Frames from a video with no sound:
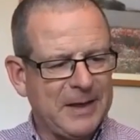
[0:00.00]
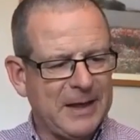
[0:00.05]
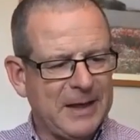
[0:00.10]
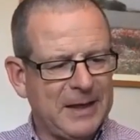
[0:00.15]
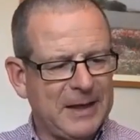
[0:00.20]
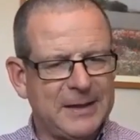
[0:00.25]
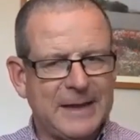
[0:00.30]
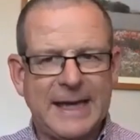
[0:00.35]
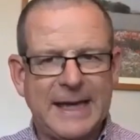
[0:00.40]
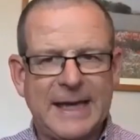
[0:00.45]

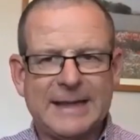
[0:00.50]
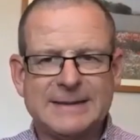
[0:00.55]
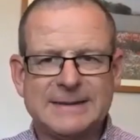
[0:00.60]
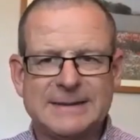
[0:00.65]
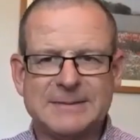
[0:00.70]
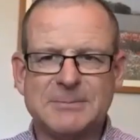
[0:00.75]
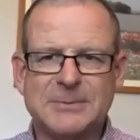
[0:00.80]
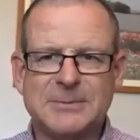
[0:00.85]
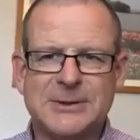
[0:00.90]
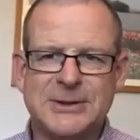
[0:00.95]
they had
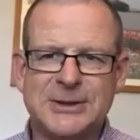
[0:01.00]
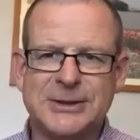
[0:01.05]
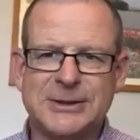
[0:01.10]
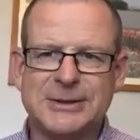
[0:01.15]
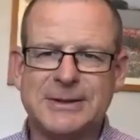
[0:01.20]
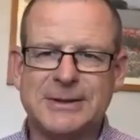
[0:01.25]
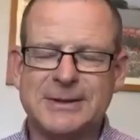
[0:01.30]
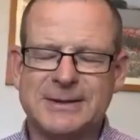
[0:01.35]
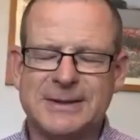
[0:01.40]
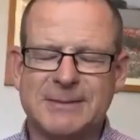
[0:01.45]
some
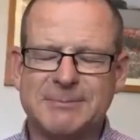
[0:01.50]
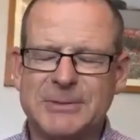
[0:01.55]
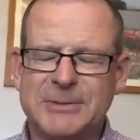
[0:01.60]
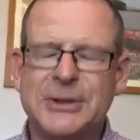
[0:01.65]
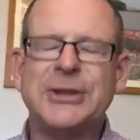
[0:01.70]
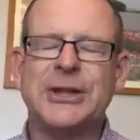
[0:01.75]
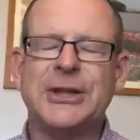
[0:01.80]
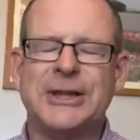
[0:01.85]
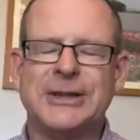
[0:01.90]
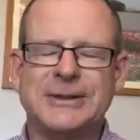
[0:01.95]

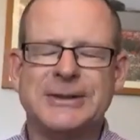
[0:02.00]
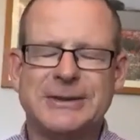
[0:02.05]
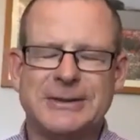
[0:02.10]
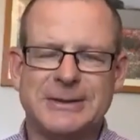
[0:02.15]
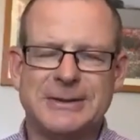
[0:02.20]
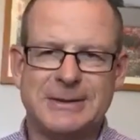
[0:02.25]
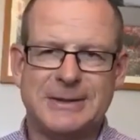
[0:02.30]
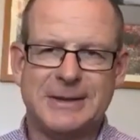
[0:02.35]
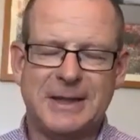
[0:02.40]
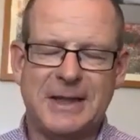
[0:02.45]

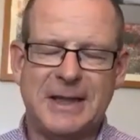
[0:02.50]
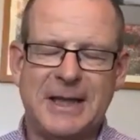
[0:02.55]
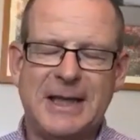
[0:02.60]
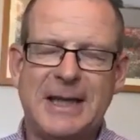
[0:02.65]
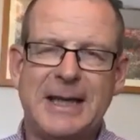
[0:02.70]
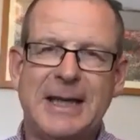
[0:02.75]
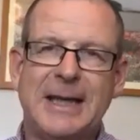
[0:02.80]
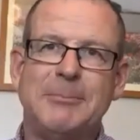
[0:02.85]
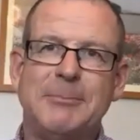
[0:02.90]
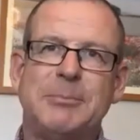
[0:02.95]
shirts
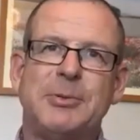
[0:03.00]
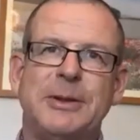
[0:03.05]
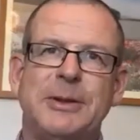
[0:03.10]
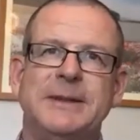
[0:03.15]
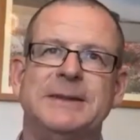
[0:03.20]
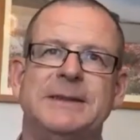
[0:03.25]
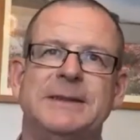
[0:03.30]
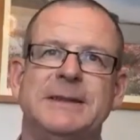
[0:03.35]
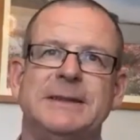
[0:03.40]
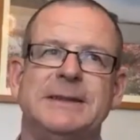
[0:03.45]

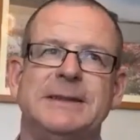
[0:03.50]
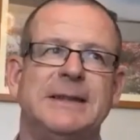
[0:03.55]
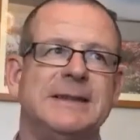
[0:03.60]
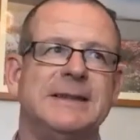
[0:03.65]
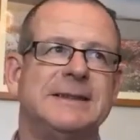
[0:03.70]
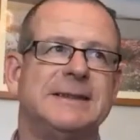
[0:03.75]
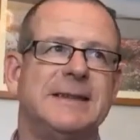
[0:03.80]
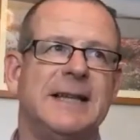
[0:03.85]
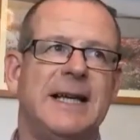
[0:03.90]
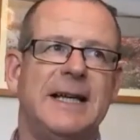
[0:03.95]
printed that
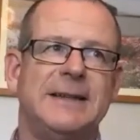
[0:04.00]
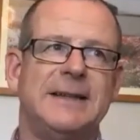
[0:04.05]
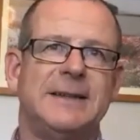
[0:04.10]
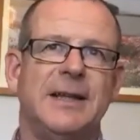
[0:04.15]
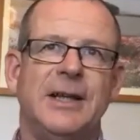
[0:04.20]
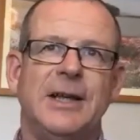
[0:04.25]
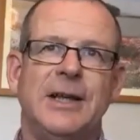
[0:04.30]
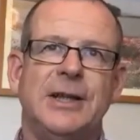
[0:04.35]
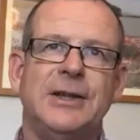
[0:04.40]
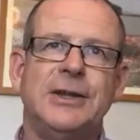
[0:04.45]
said,
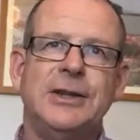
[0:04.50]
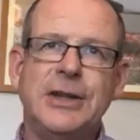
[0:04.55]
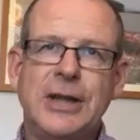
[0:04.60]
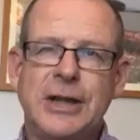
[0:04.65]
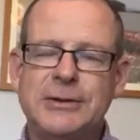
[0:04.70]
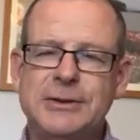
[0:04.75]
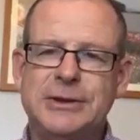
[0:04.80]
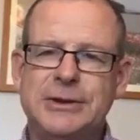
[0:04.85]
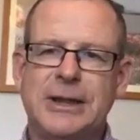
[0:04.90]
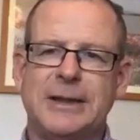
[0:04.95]

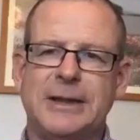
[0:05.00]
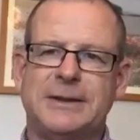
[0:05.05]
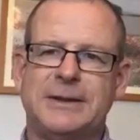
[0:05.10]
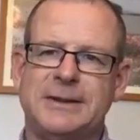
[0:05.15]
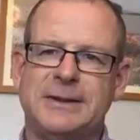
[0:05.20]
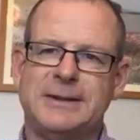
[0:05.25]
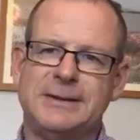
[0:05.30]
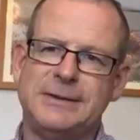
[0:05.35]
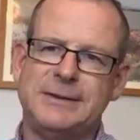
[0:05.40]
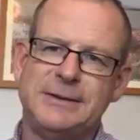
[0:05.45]
no
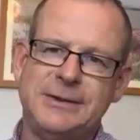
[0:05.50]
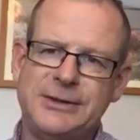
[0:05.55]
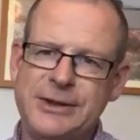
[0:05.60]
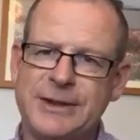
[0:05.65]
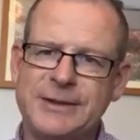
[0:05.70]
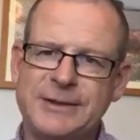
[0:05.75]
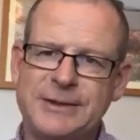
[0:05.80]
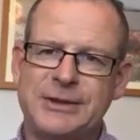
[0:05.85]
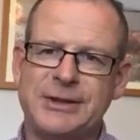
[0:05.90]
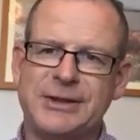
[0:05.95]
judging,
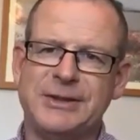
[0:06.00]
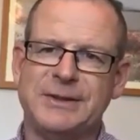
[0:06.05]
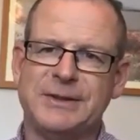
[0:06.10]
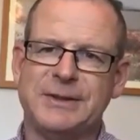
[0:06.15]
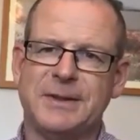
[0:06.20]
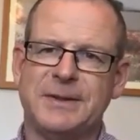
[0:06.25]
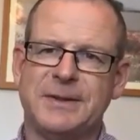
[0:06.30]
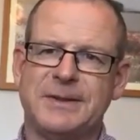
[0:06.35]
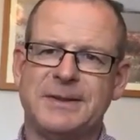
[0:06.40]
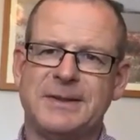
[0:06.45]
just
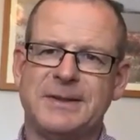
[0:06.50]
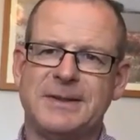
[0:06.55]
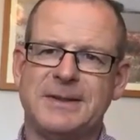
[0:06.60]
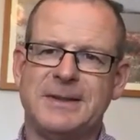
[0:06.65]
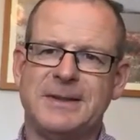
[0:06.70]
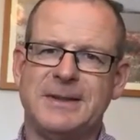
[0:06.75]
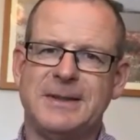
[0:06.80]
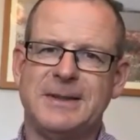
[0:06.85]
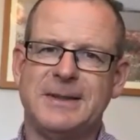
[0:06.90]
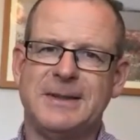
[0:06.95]
Jesus.
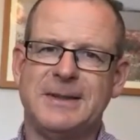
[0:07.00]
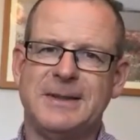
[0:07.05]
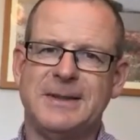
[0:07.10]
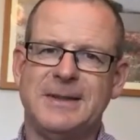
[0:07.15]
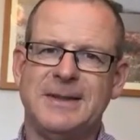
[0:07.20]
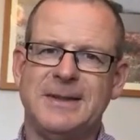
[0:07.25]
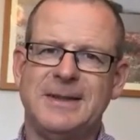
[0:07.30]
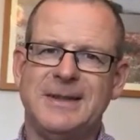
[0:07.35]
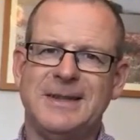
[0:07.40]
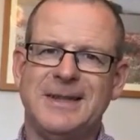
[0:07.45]

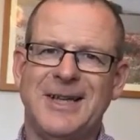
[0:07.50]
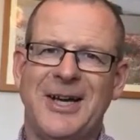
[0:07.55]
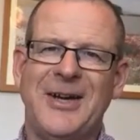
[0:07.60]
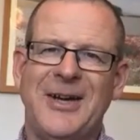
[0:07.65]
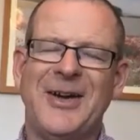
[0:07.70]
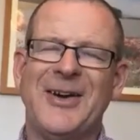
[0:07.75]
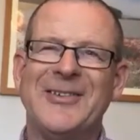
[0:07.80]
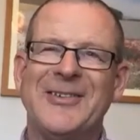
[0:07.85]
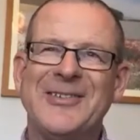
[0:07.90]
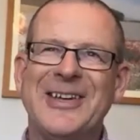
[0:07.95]
And
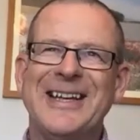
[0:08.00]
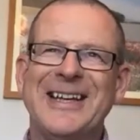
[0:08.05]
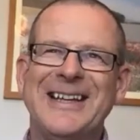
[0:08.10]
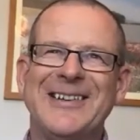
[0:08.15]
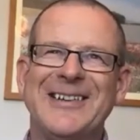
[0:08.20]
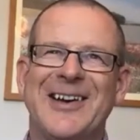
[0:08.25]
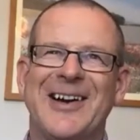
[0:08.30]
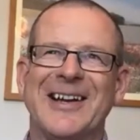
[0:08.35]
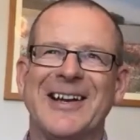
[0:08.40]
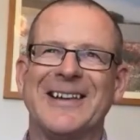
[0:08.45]
I really
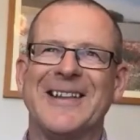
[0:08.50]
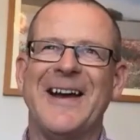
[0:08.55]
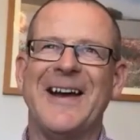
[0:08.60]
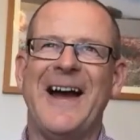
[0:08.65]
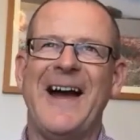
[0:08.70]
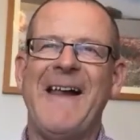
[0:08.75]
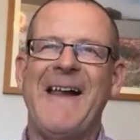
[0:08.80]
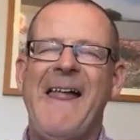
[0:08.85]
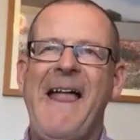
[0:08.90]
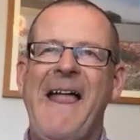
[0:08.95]
liked
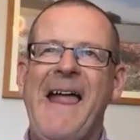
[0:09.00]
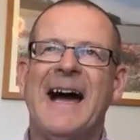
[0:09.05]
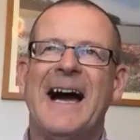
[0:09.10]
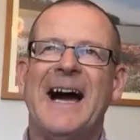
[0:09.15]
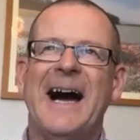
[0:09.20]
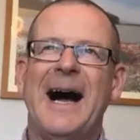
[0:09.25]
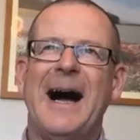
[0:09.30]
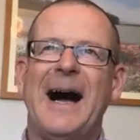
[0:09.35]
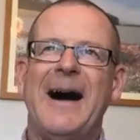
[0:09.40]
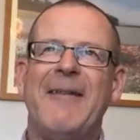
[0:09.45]
that.
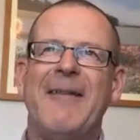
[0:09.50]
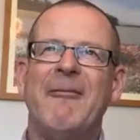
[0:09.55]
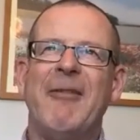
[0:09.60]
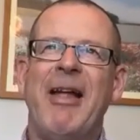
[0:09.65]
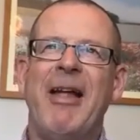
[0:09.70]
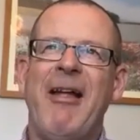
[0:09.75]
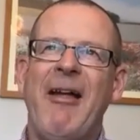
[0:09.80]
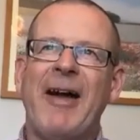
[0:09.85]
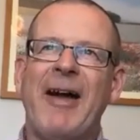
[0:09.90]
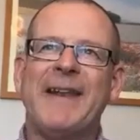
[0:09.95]
And
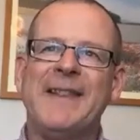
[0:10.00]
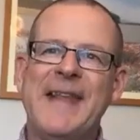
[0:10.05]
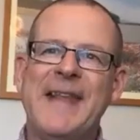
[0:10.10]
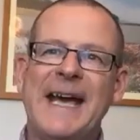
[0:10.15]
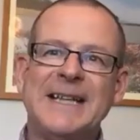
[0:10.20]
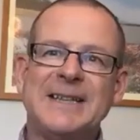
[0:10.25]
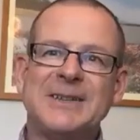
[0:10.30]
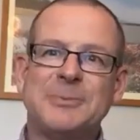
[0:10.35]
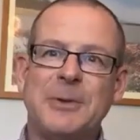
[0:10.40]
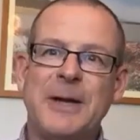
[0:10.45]

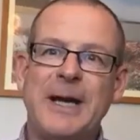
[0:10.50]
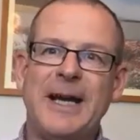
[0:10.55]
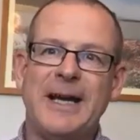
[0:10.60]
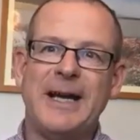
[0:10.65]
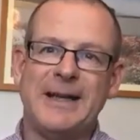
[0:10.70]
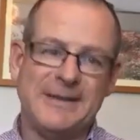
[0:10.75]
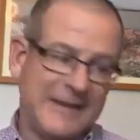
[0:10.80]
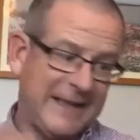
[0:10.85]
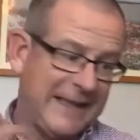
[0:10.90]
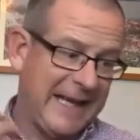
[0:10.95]
that's
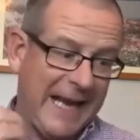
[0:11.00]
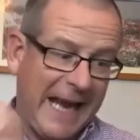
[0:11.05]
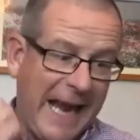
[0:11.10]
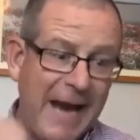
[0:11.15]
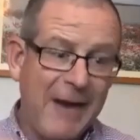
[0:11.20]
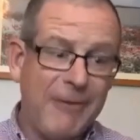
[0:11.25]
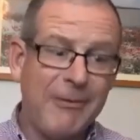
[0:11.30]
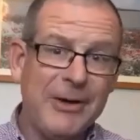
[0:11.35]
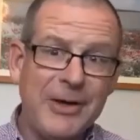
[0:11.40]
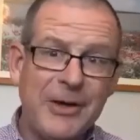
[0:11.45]
where
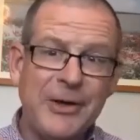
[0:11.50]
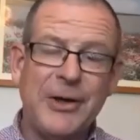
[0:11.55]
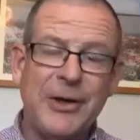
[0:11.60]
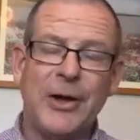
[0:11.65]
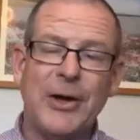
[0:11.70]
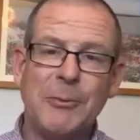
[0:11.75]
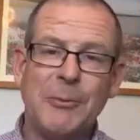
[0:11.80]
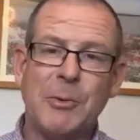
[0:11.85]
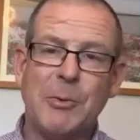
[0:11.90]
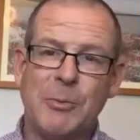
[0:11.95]
Aaron and
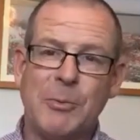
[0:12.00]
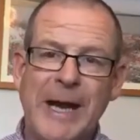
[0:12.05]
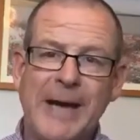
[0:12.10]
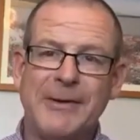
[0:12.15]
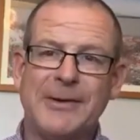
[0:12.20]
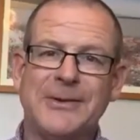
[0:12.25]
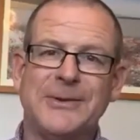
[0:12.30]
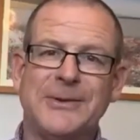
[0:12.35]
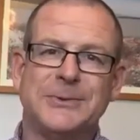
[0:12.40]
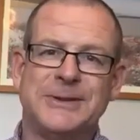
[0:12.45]
Hur were
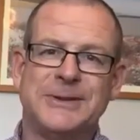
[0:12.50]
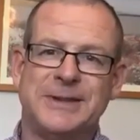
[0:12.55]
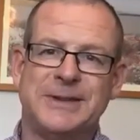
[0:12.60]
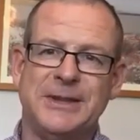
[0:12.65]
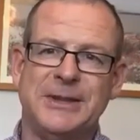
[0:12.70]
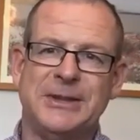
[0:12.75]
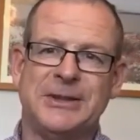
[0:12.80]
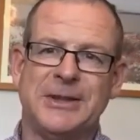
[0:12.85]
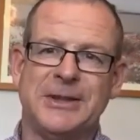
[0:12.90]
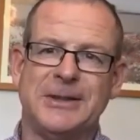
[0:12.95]
wearing those
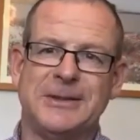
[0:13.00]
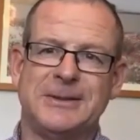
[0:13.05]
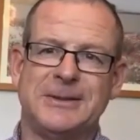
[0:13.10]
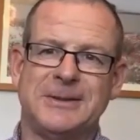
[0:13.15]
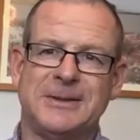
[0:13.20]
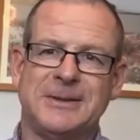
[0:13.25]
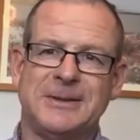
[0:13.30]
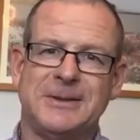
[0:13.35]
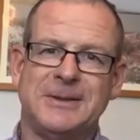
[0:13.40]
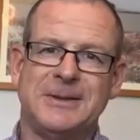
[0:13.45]

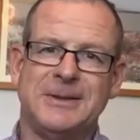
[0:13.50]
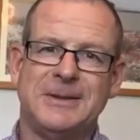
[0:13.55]
T-shirts.